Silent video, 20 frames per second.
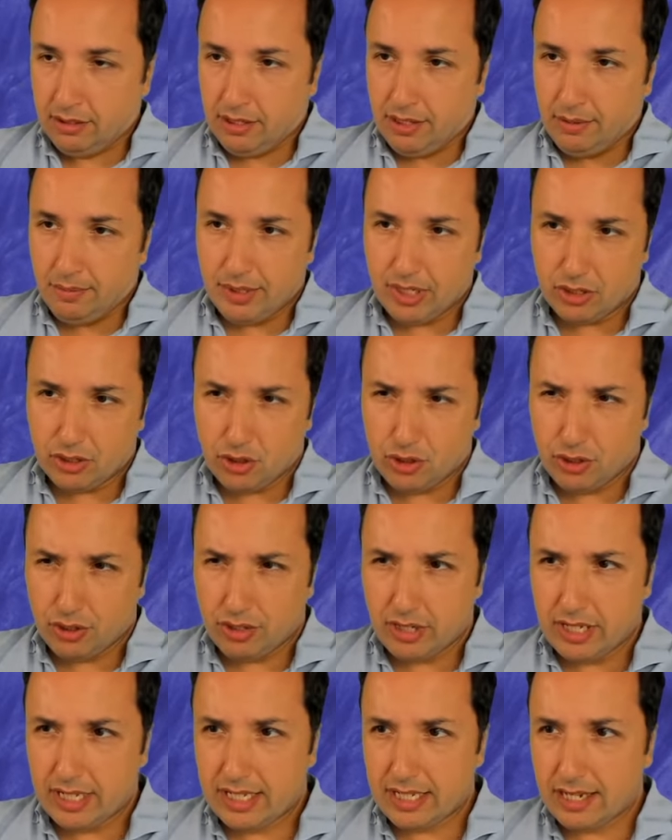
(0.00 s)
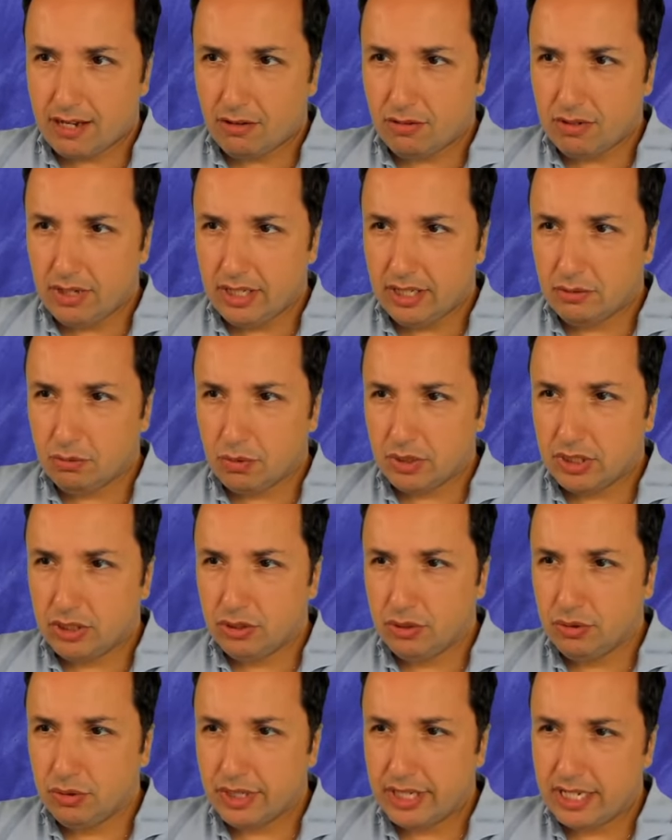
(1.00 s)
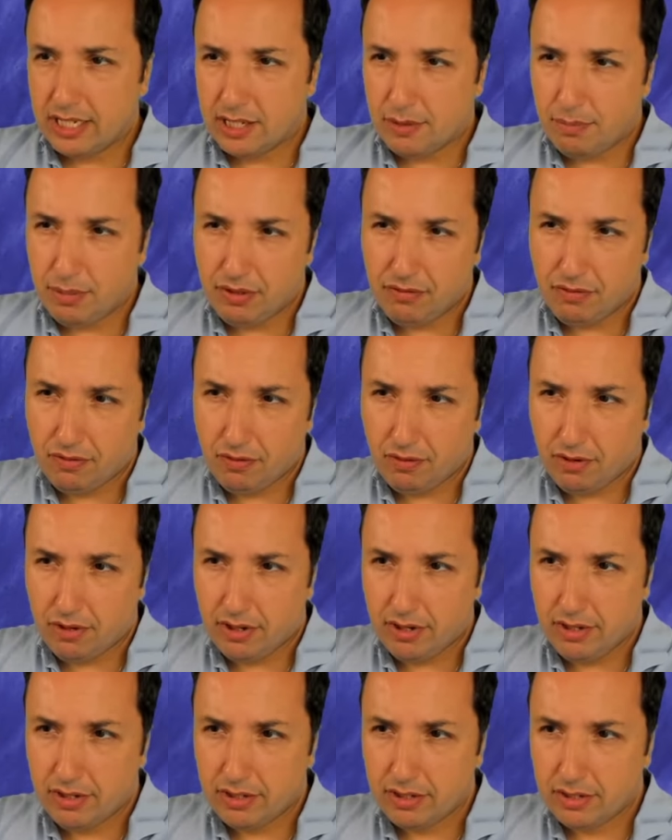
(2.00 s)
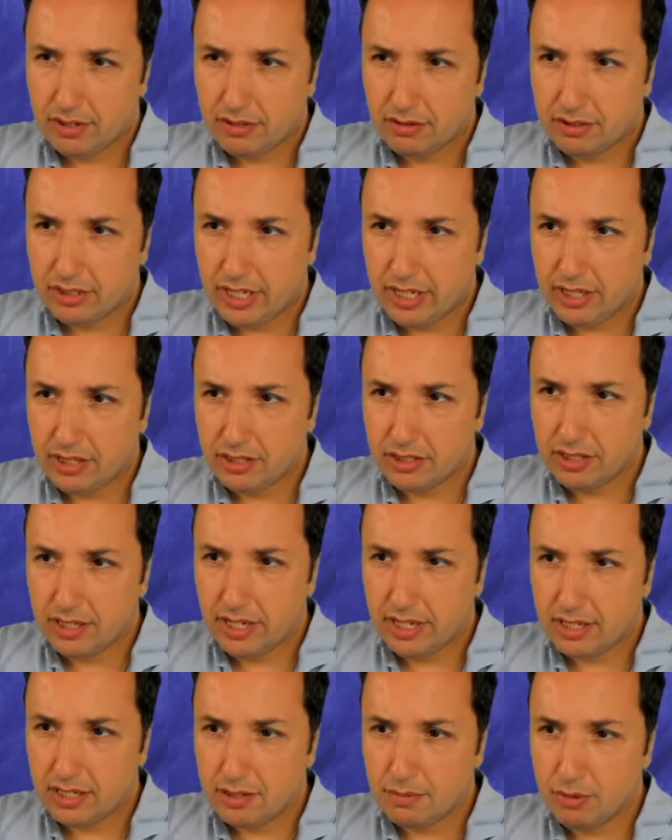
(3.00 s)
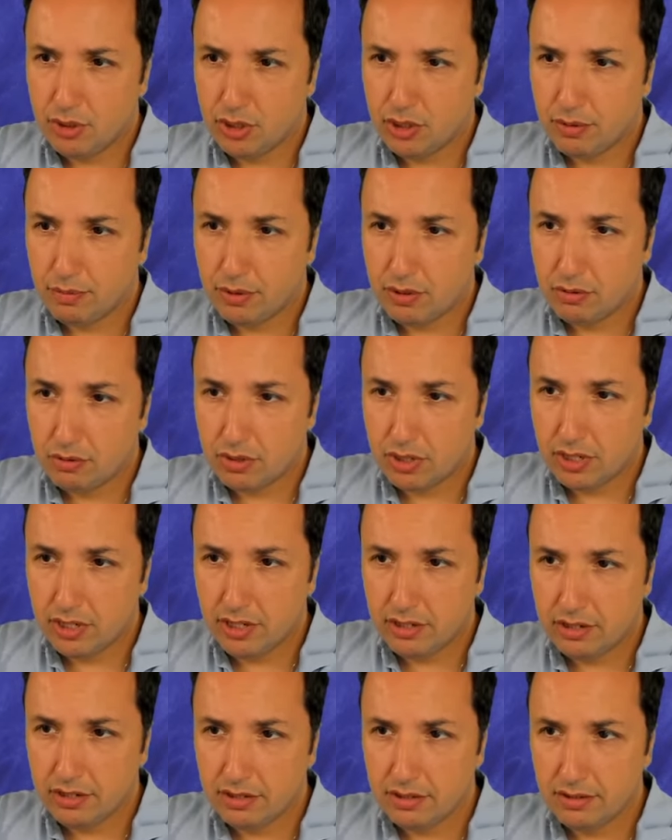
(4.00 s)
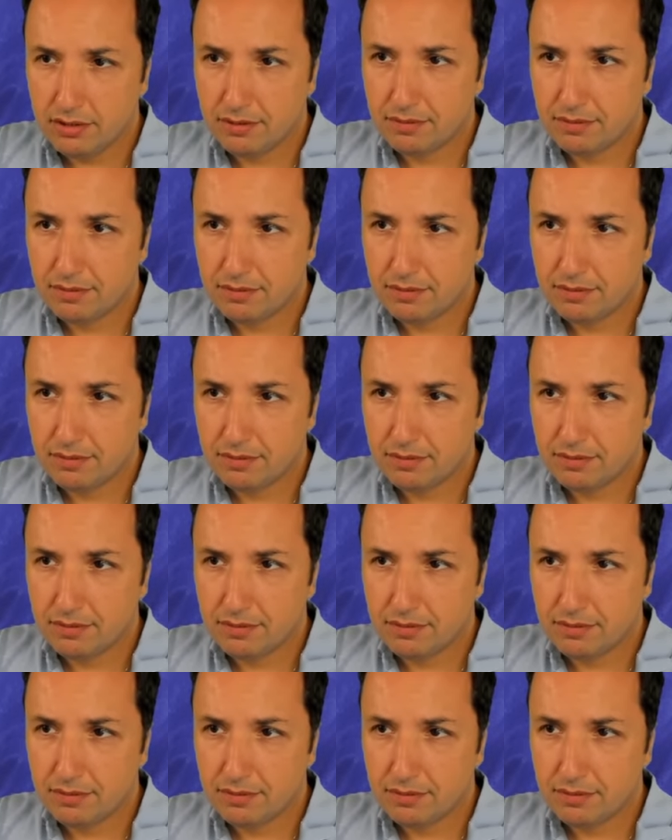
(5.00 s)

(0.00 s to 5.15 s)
I'm not sure. Let's calculate what to do against b4. So takes, takes, bishop goes here.